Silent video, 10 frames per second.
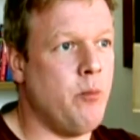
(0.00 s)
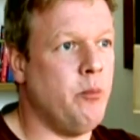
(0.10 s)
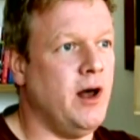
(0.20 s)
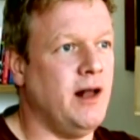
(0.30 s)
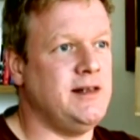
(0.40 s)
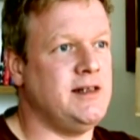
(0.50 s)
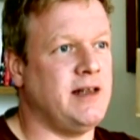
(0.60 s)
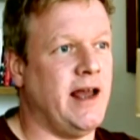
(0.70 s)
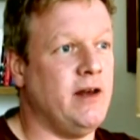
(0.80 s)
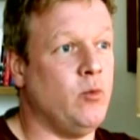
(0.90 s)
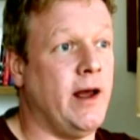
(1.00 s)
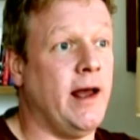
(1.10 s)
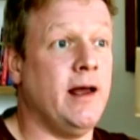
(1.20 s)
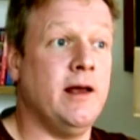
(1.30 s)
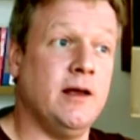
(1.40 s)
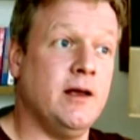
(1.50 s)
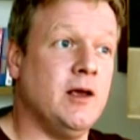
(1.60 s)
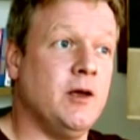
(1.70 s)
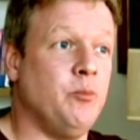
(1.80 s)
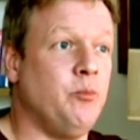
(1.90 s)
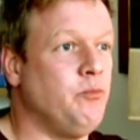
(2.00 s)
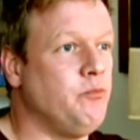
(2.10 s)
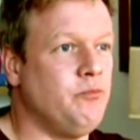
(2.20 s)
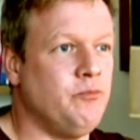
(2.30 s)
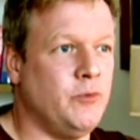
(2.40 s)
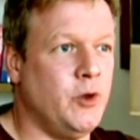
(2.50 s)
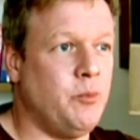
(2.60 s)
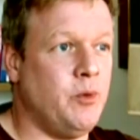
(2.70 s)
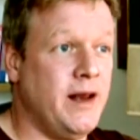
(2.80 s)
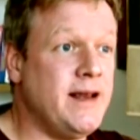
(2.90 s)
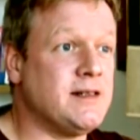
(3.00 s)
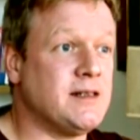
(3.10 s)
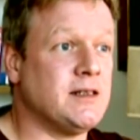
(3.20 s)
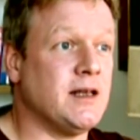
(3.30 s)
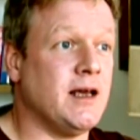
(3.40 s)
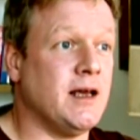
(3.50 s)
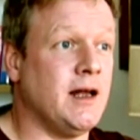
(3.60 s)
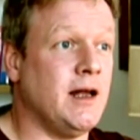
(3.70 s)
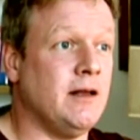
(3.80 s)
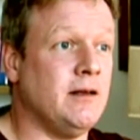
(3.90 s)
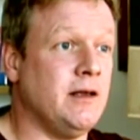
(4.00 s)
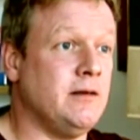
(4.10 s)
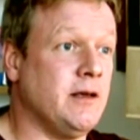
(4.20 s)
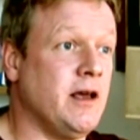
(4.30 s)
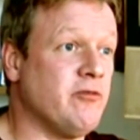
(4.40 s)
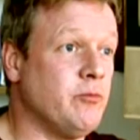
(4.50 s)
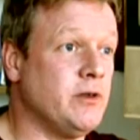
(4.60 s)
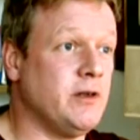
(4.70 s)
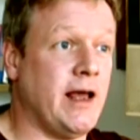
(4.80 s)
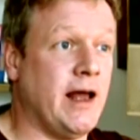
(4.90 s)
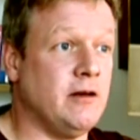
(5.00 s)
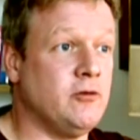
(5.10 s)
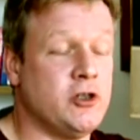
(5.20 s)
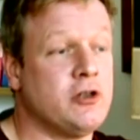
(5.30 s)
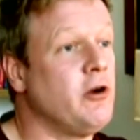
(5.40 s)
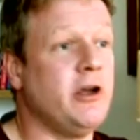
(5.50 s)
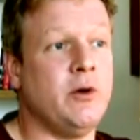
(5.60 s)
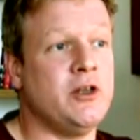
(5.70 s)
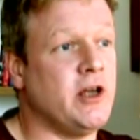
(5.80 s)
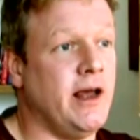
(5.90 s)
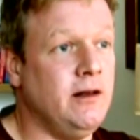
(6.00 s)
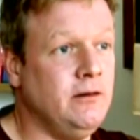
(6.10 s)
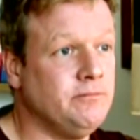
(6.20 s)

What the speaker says: one-party state where the police and the government can just throw you in jail